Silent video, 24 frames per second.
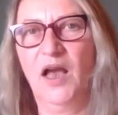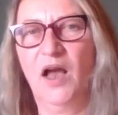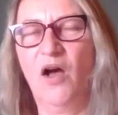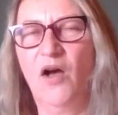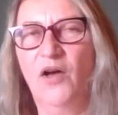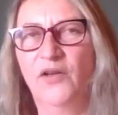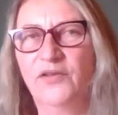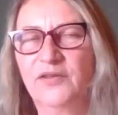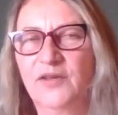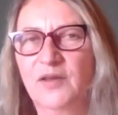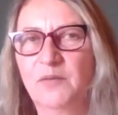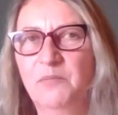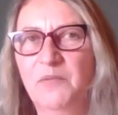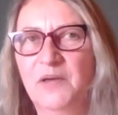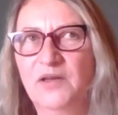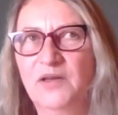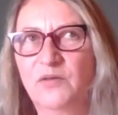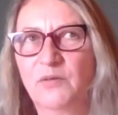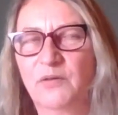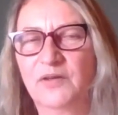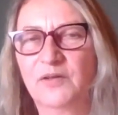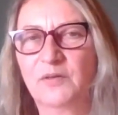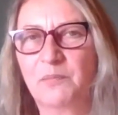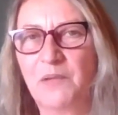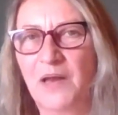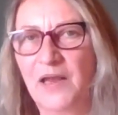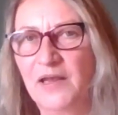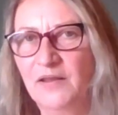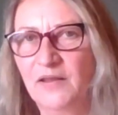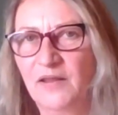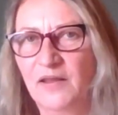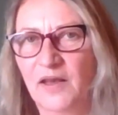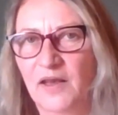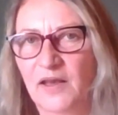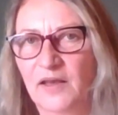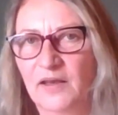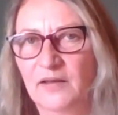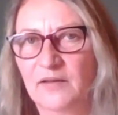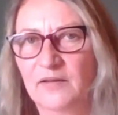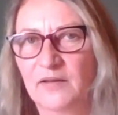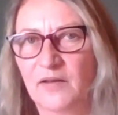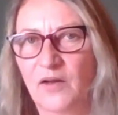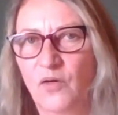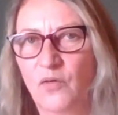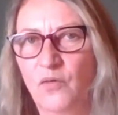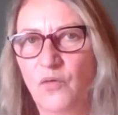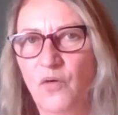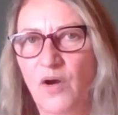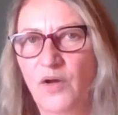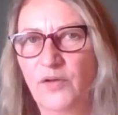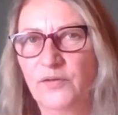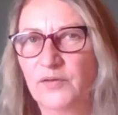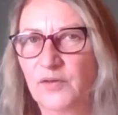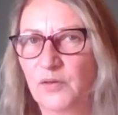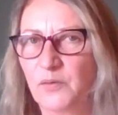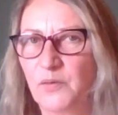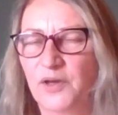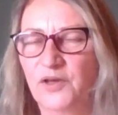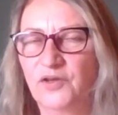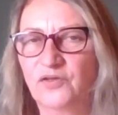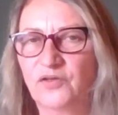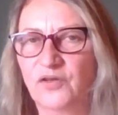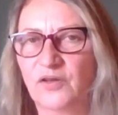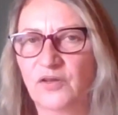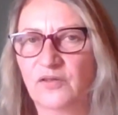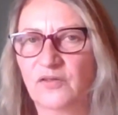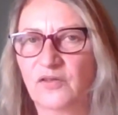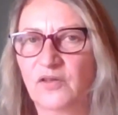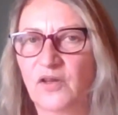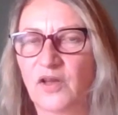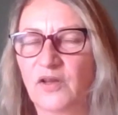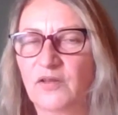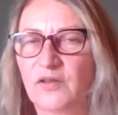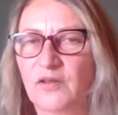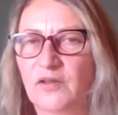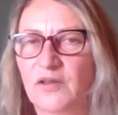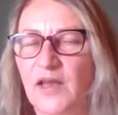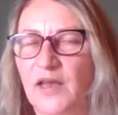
asking me to explain things or answer questions that